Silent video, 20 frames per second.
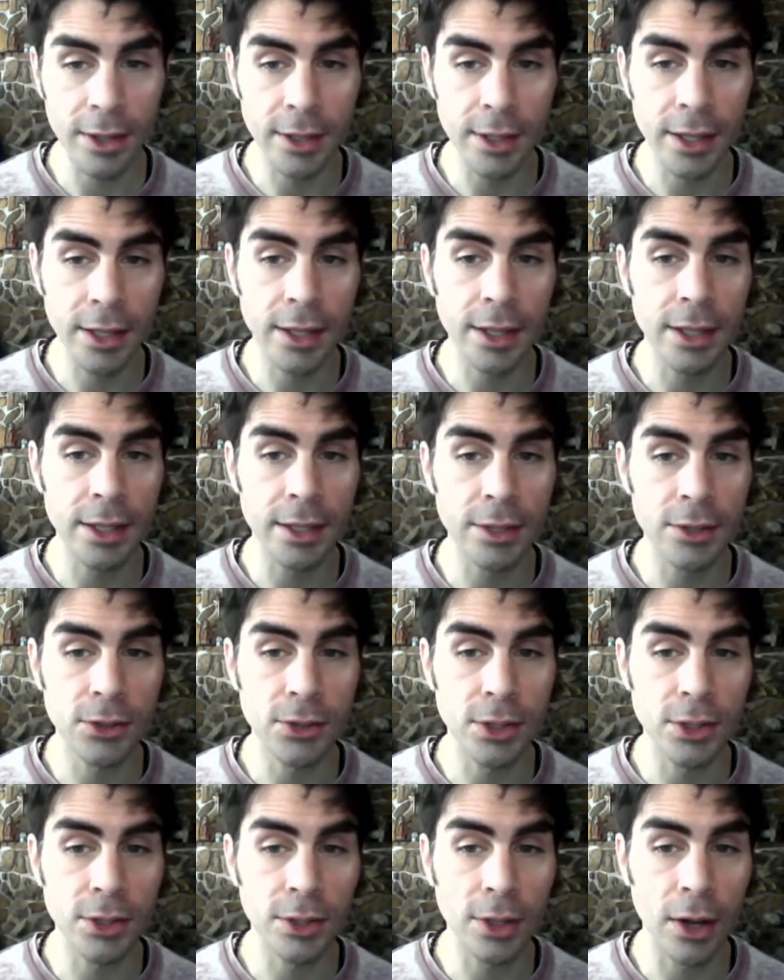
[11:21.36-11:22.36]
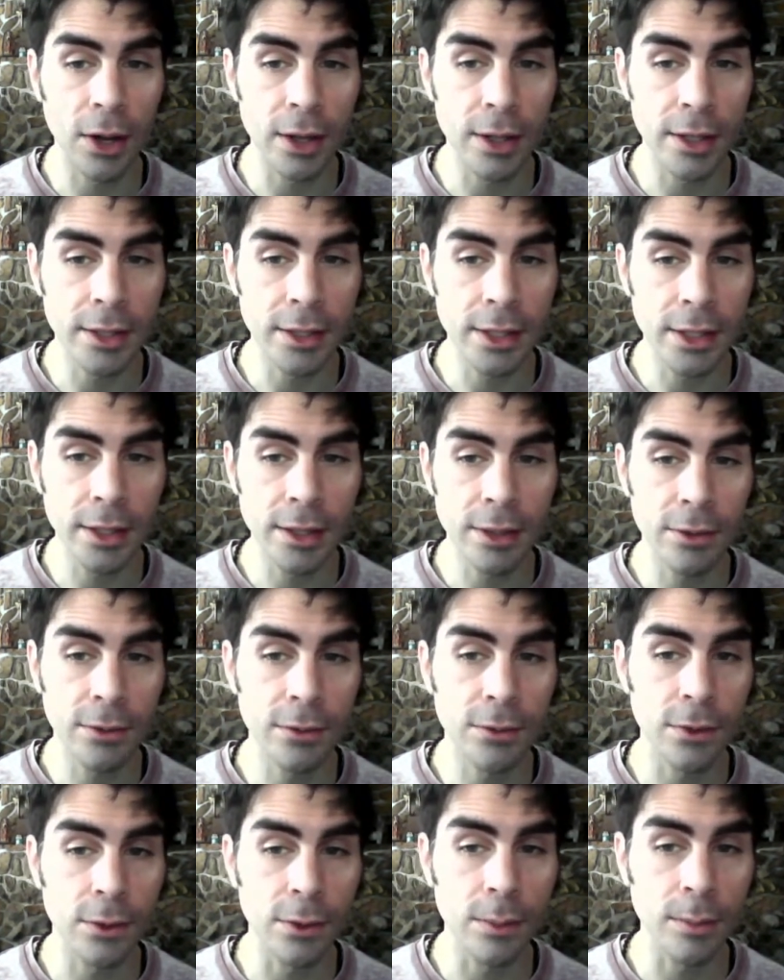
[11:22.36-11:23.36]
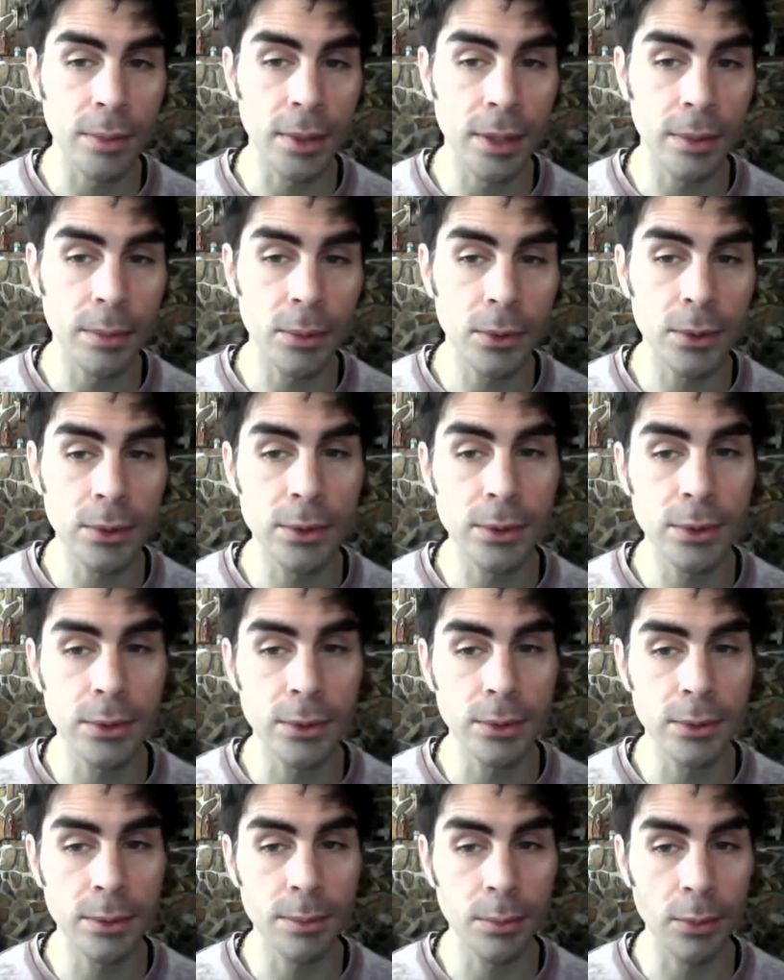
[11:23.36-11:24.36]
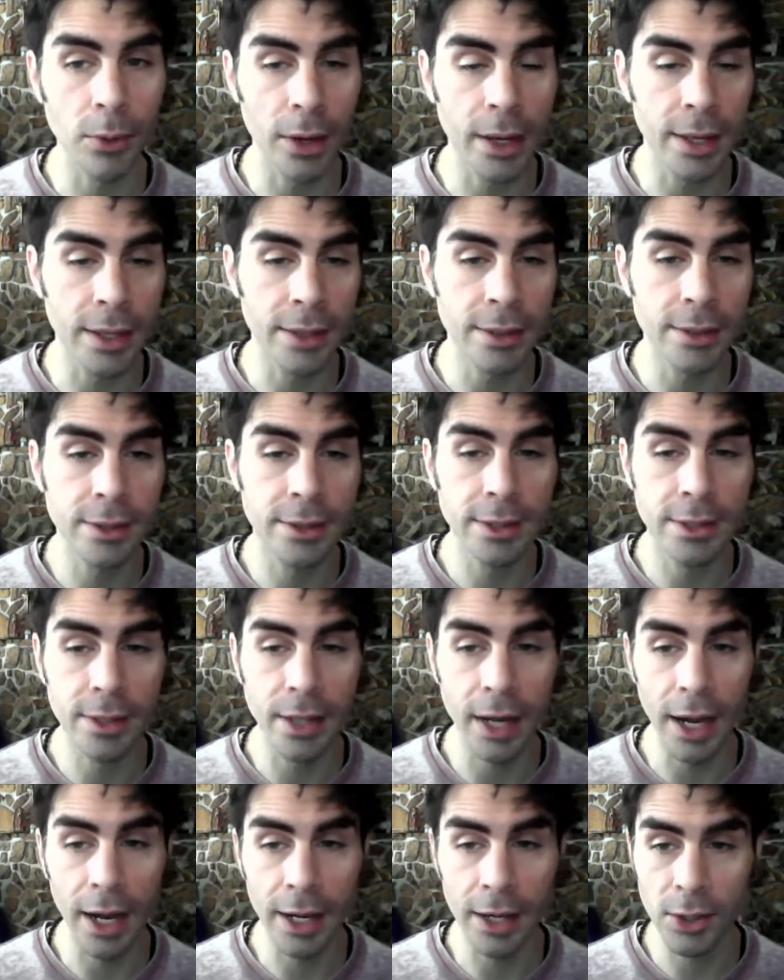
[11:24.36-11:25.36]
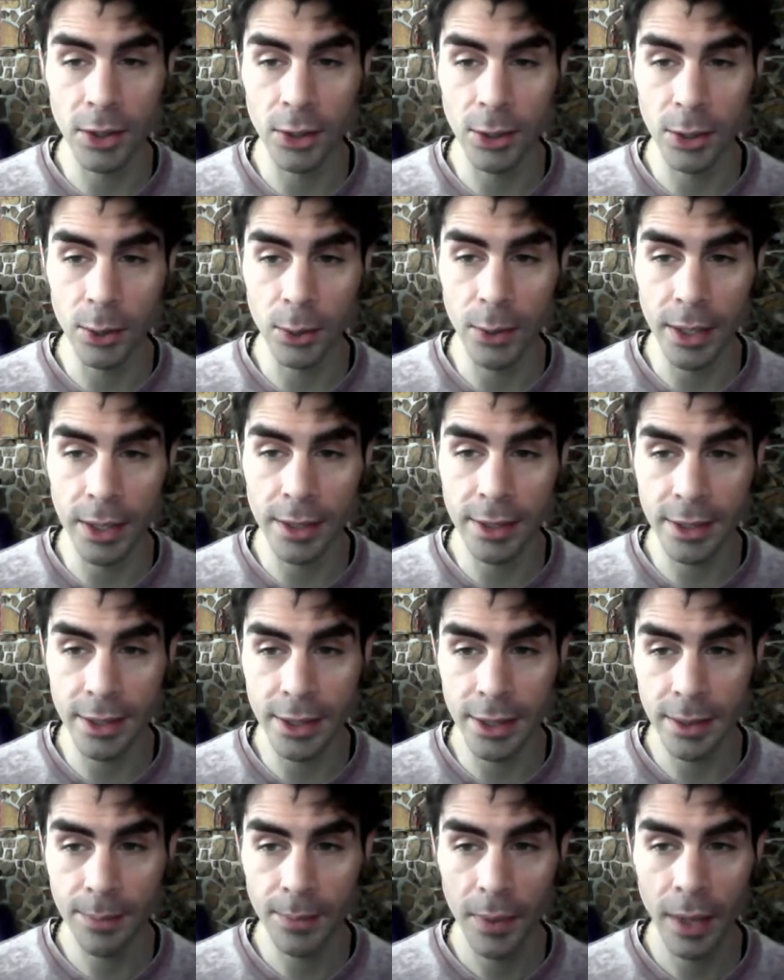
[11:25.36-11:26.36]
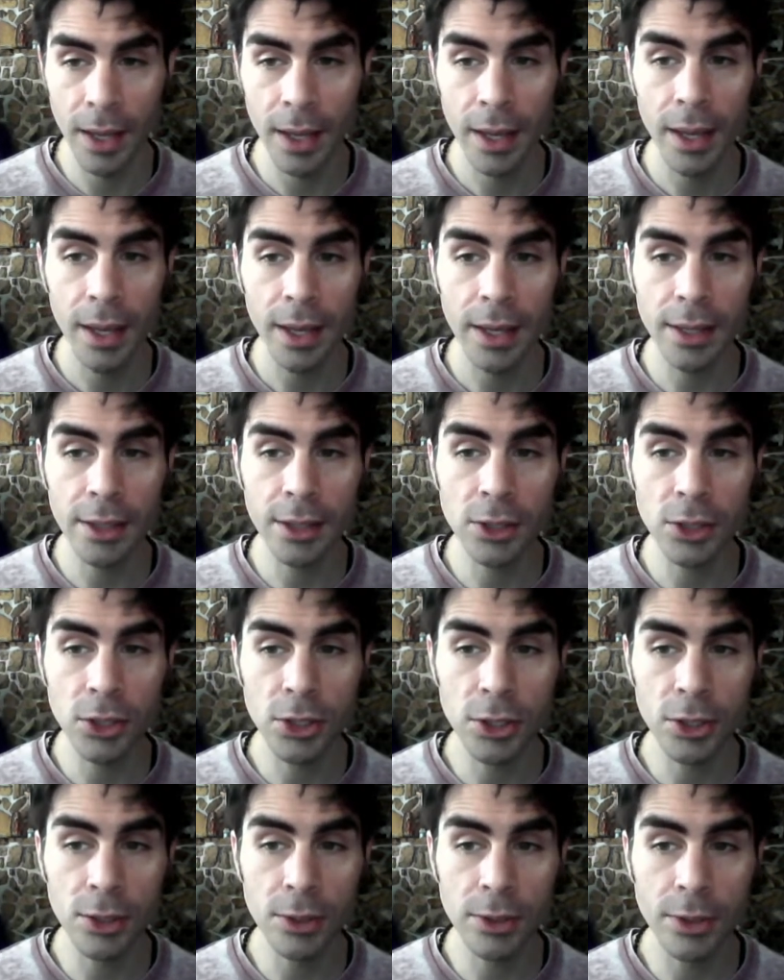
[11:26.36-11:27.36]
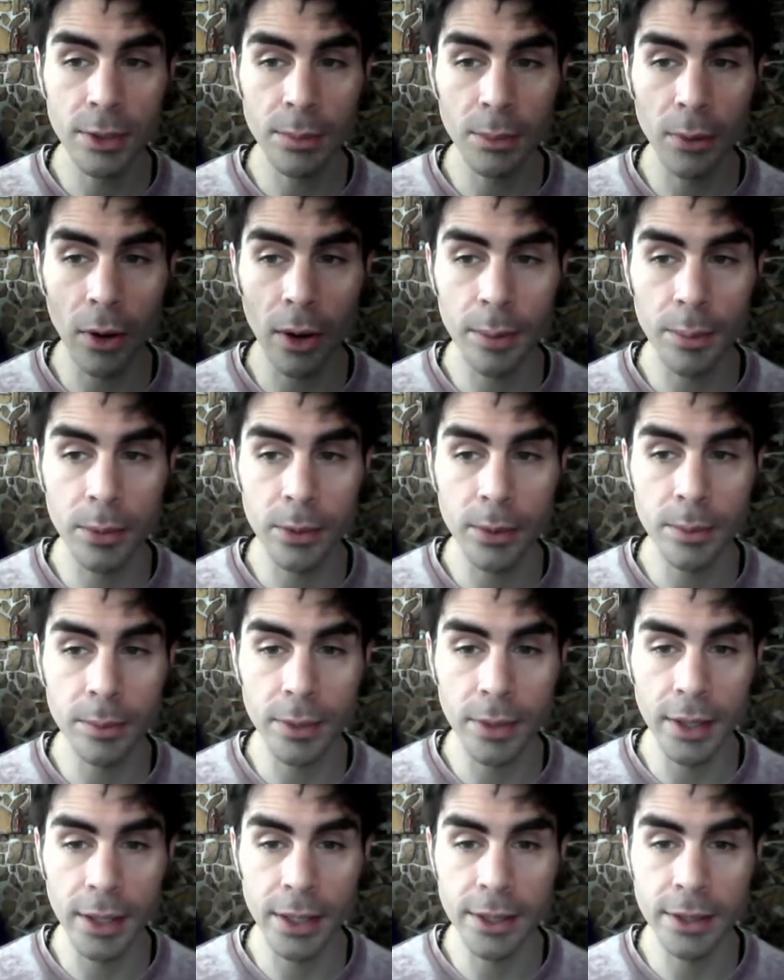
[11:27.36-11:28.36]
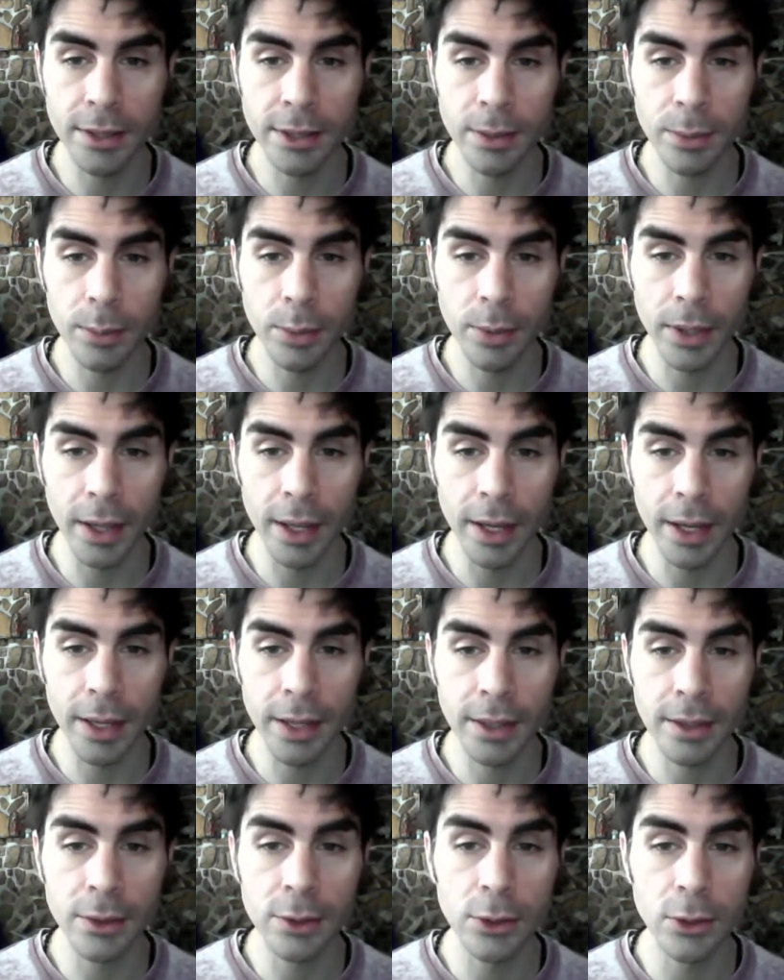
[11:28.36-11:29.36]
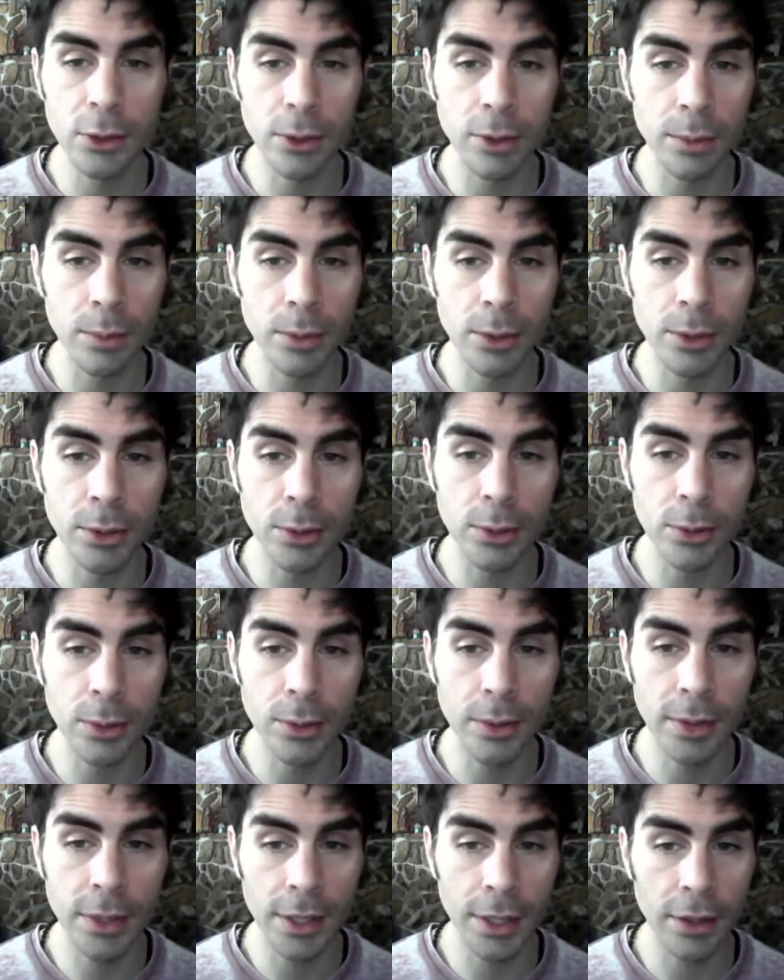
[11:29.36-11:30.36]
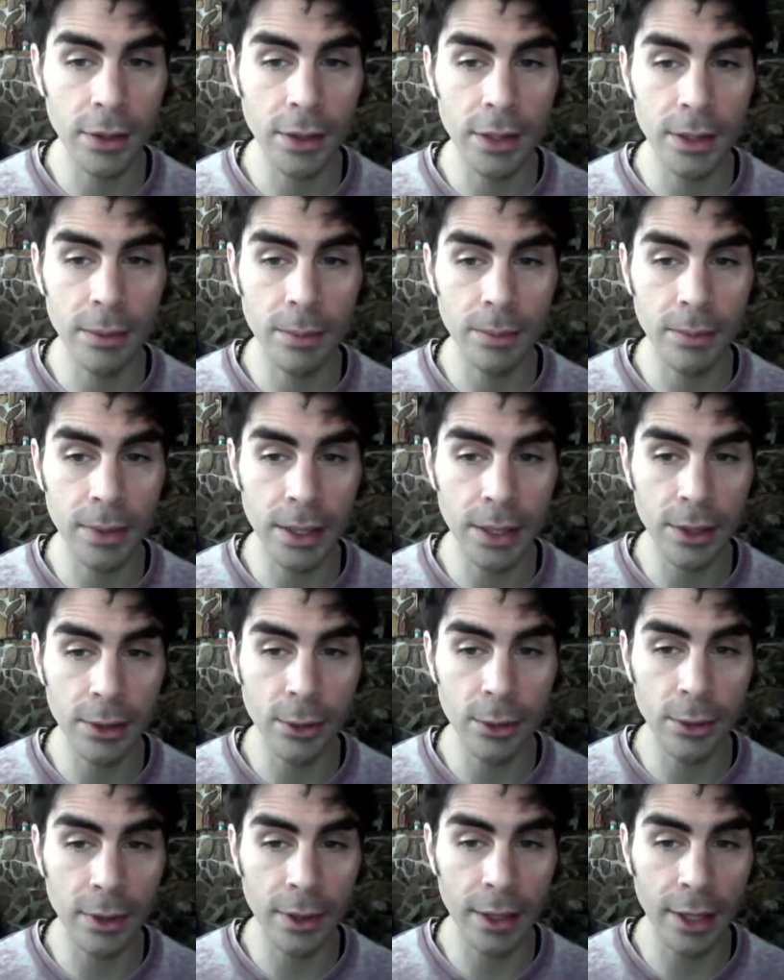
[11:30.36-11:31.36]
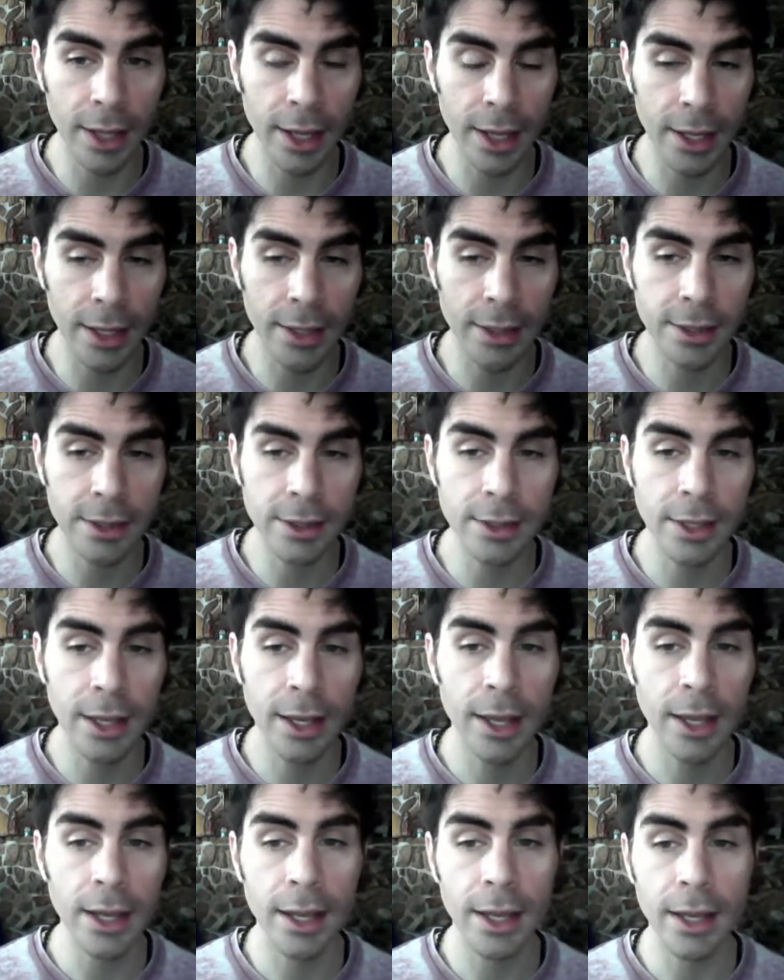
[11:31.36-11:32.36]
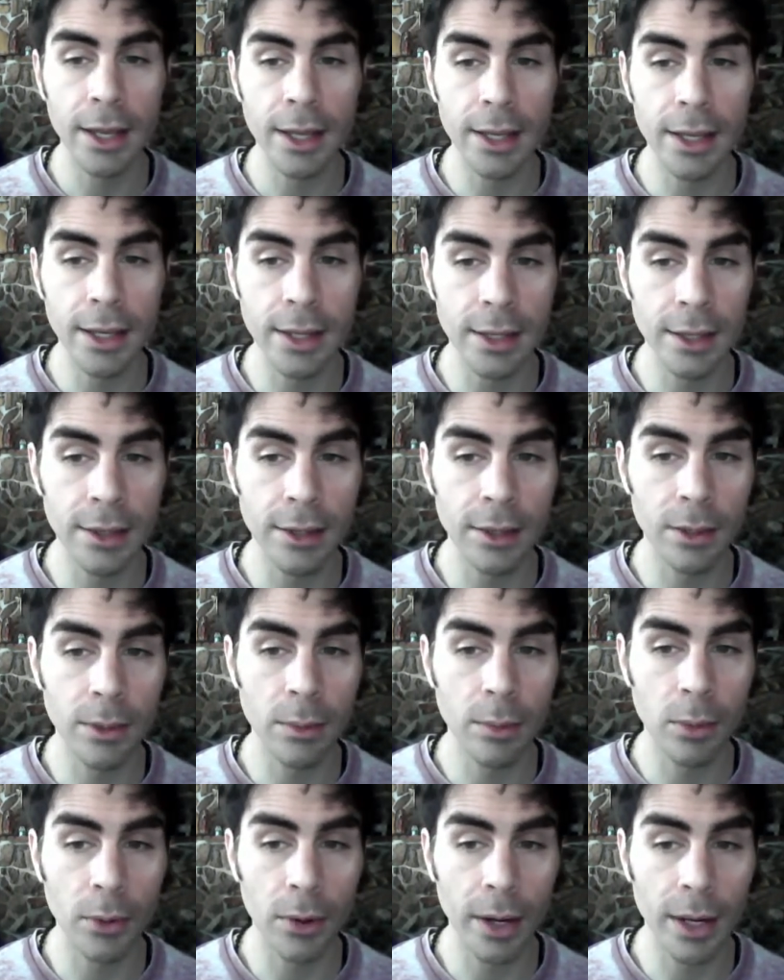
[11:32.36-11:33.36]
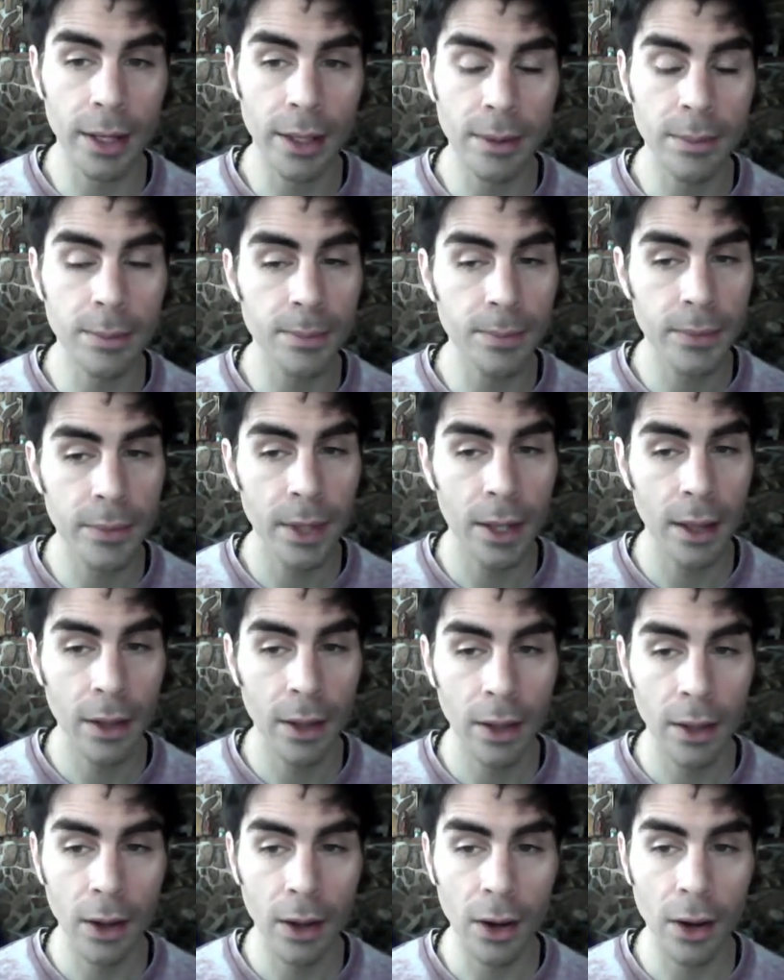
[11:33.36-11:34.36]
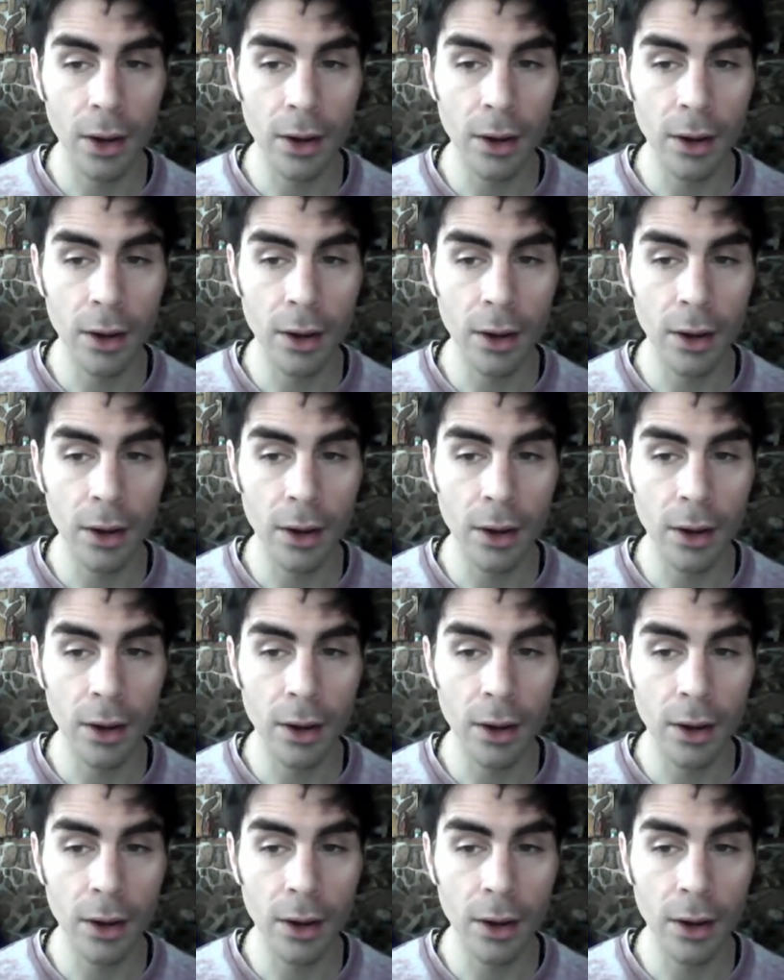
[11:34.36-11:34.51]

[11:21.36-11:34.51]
This asana is a tonic for people whose brains tire quickly. It ensures a proper blood supply to the pituitary and pineal glands in the brain.